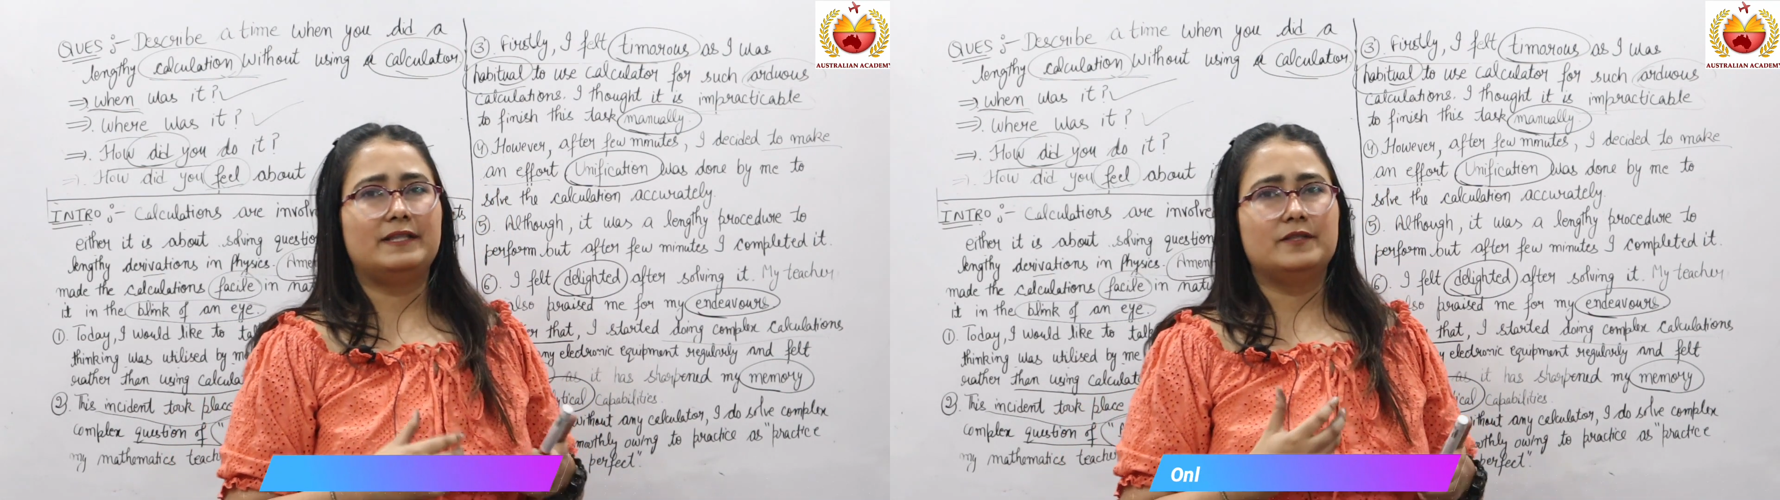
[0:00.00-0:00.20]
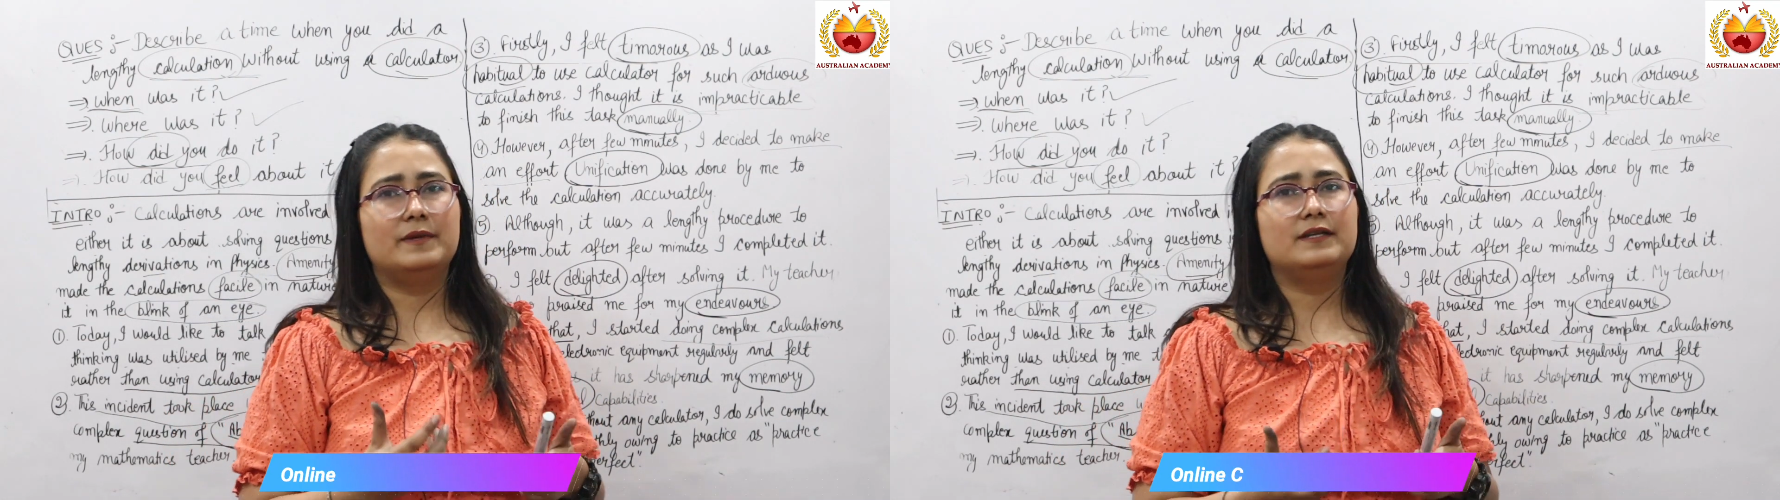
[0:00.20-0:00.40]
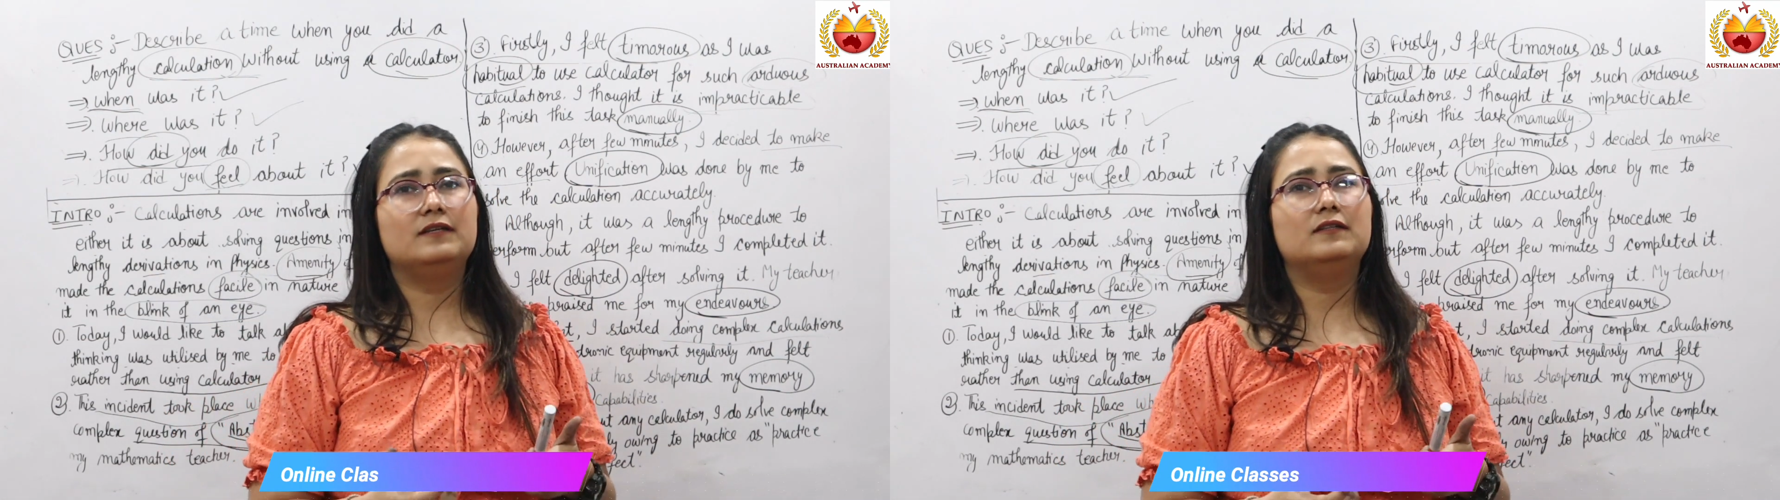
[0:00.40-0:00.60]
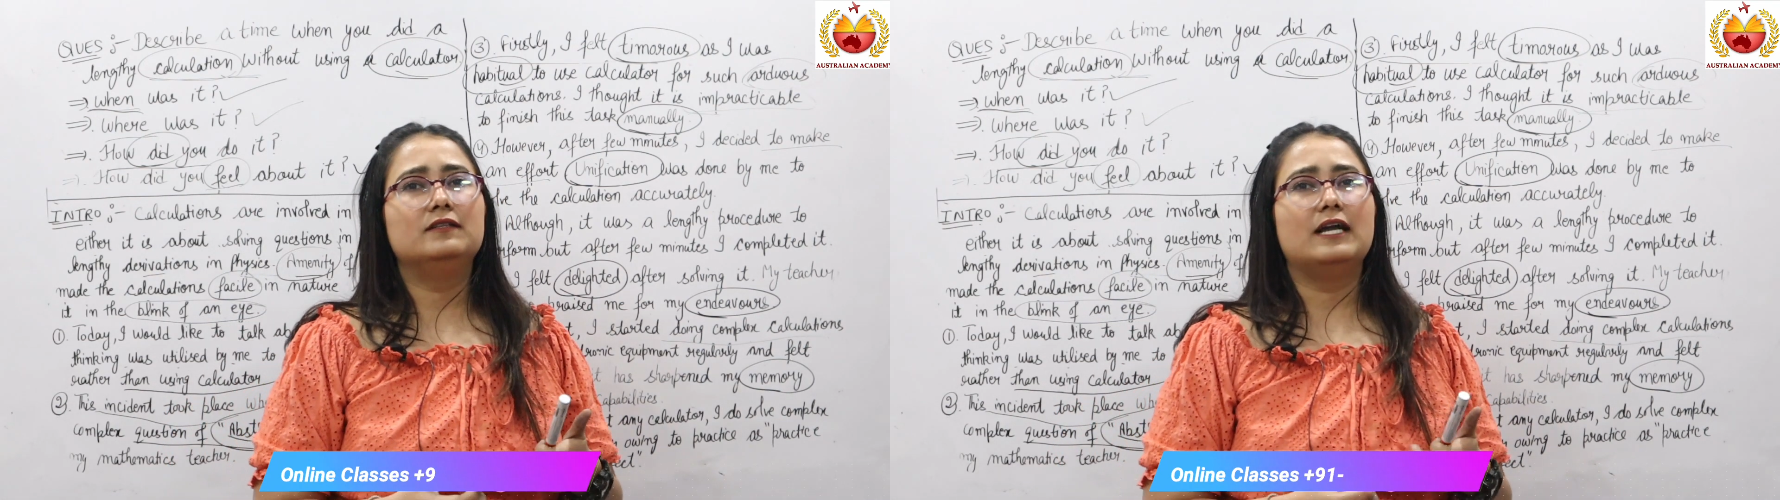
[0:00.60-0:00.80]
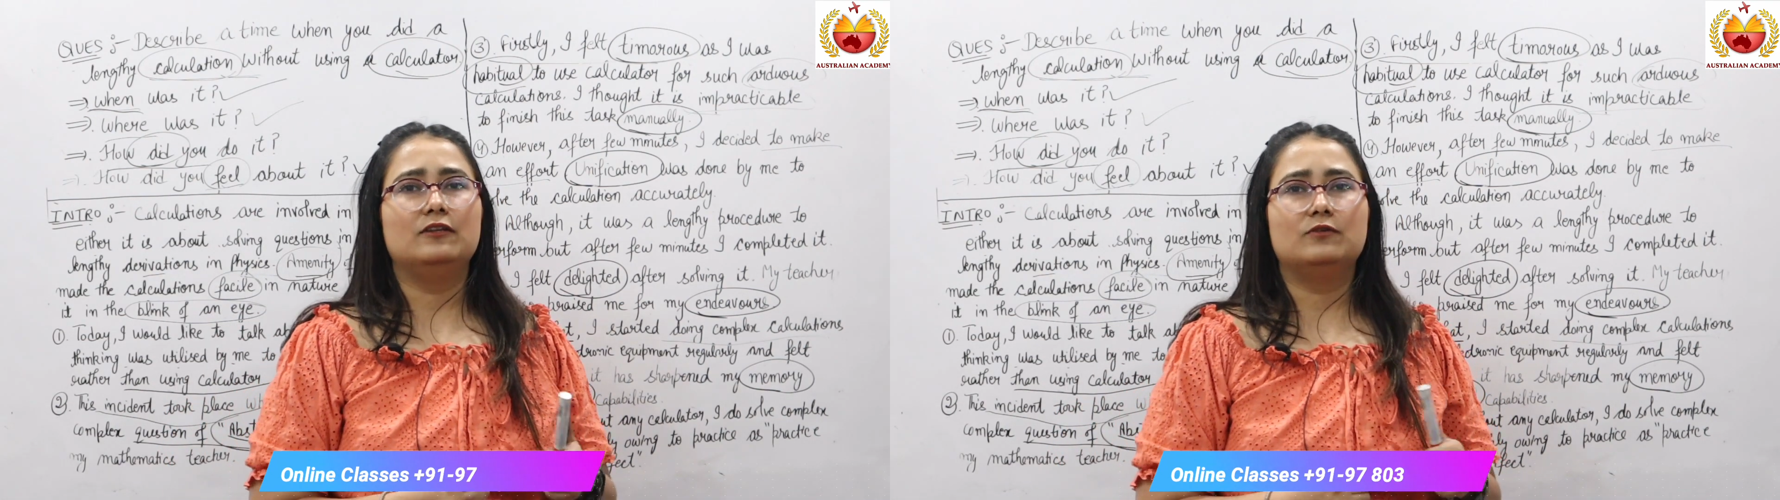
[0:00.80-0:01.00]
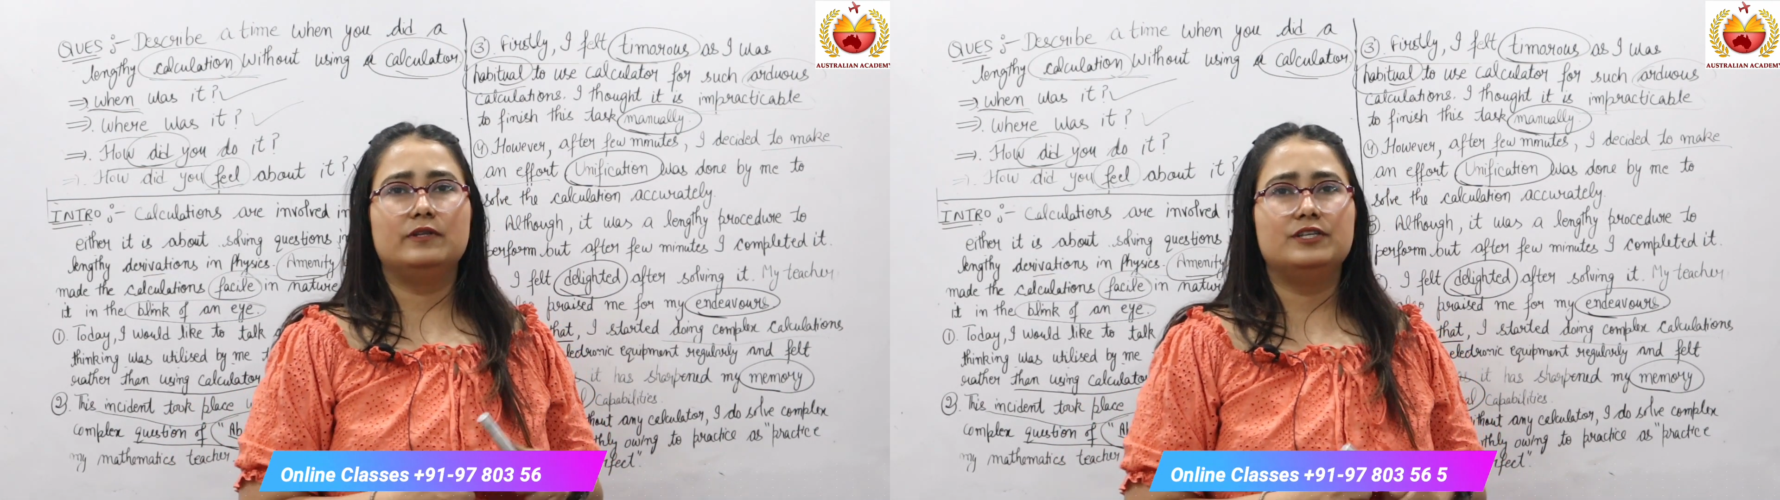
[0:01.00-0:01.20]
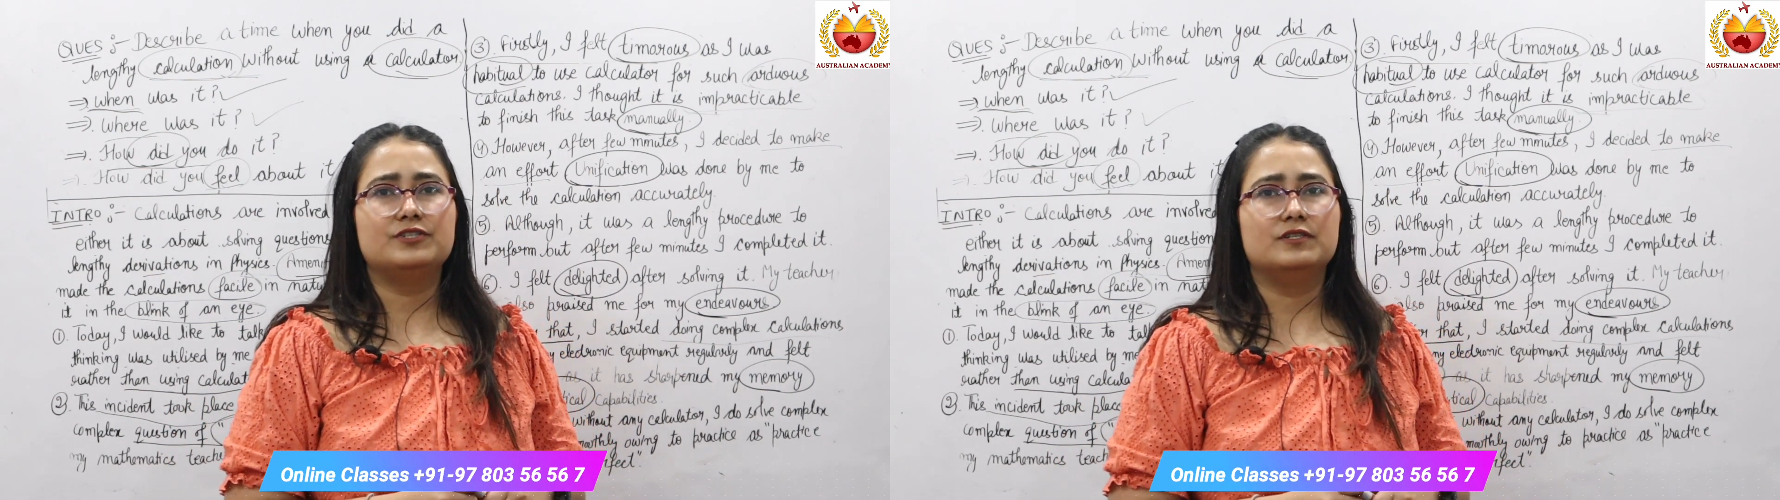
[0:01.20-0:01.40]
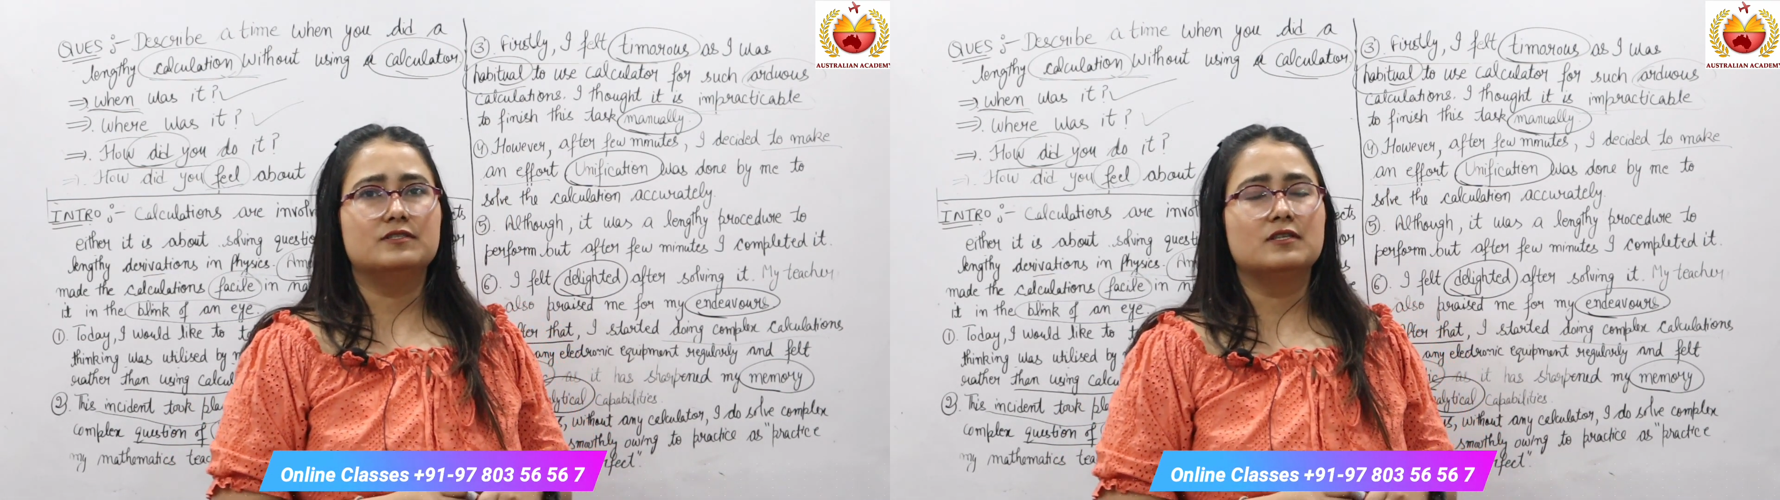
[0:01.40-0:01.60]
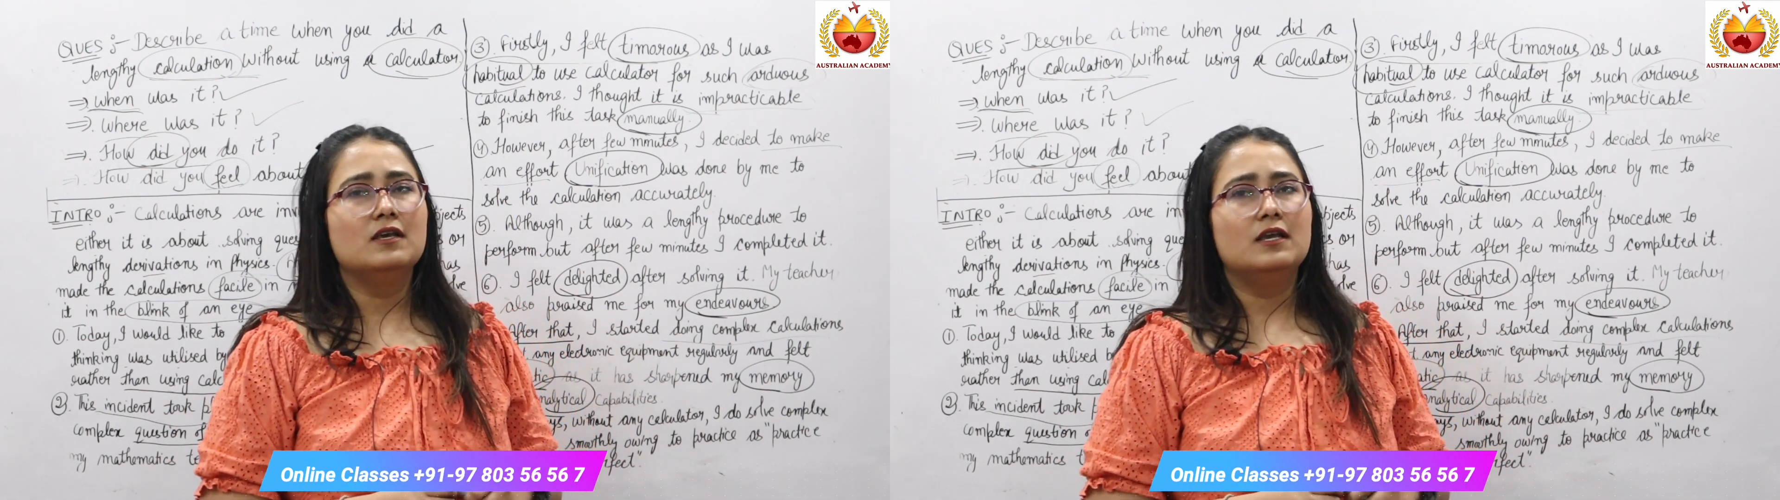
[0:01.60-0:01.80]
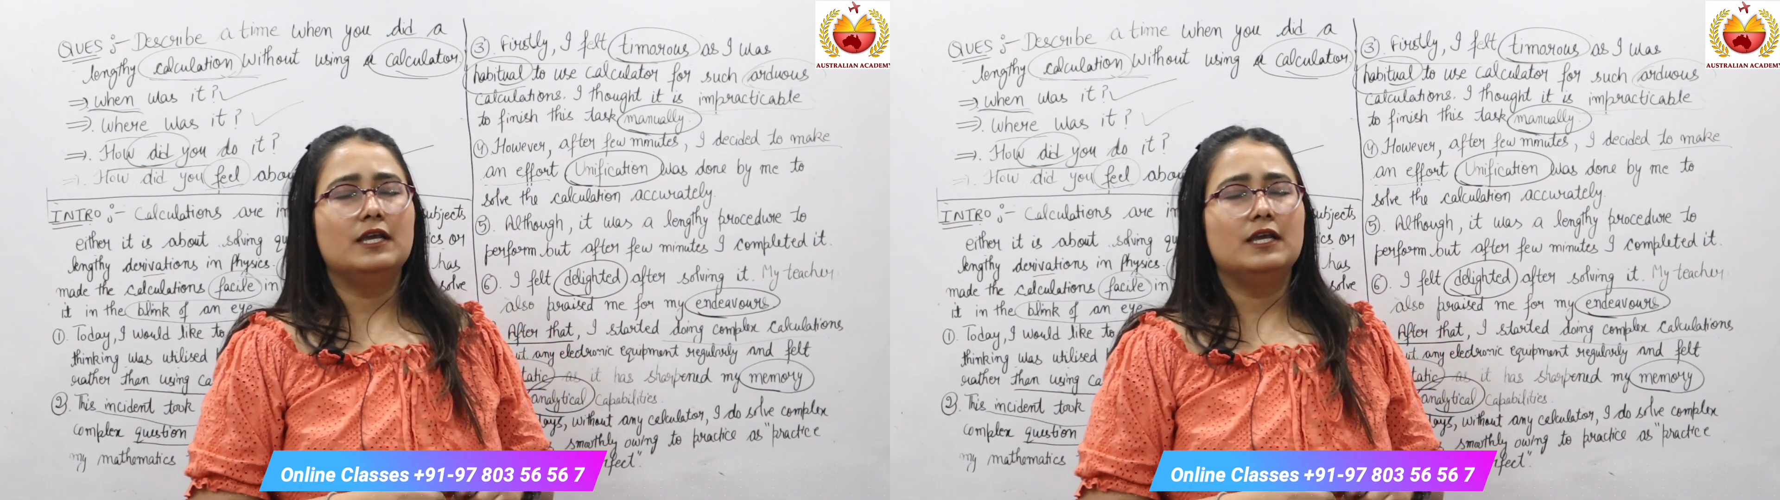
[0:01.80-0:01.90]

mathematical calculations